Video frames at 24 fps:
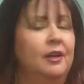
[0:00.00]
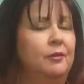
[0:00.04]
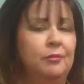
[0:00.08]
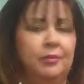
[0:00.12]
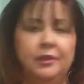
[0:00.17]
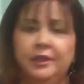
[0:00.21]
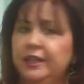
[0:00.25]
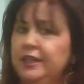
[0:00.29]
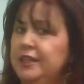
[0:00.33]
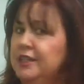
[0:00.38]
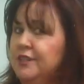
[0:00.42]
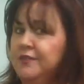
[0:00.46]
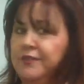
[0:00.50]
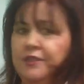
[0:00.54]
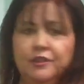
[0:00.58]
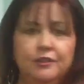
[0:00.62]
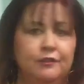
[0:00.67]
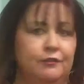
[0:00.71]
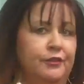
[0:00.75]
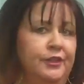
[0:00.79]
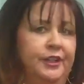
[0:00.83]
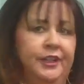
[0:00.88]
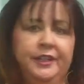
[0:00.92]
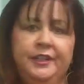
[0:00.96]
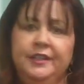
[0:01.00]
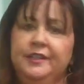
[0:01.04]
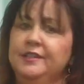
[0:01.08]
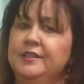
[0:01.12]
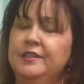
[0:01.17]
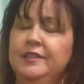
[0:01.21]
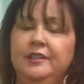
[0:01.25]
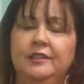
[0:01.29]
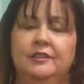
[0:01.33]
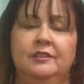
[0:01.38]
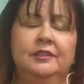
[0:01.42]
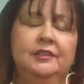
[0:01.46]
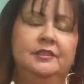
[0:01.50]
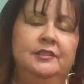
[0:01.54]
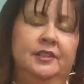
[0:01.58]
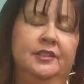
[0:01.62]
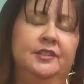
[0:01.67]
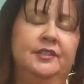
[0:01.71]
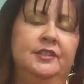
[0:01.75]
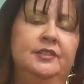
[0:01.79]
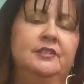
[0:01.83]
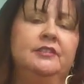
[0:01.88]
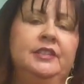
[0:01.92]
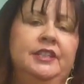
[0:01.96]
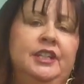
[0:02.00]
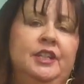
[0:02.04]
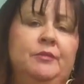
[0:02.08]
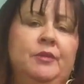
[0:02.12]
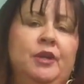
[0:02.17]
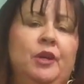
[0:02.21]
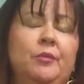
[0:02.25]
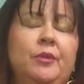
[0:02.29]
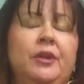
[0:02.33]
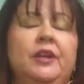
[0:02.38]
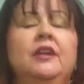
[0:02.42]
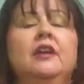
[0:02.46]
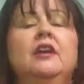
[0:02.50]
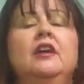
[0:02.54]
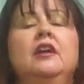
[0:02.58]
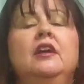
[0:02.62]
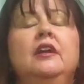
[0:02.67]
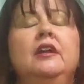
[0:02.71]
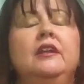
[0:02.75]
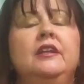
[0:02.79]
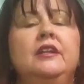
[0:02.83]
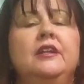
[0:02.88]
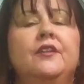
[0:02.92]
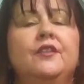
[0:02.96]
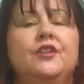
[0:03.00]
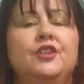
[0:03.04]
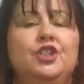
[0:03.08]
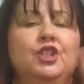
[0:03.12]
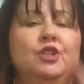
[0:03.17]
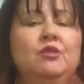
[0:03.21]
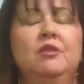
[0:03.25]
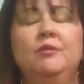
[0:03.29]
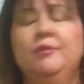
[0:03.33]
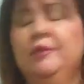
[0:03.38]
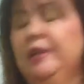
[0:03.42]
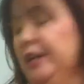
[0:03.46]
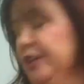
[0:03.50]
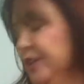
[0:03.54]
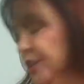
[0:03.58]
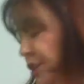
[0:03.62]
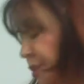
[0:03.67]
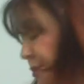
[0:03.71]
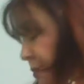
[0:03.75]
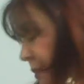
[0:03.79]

please feel free to still email me. Now, the 2 women I just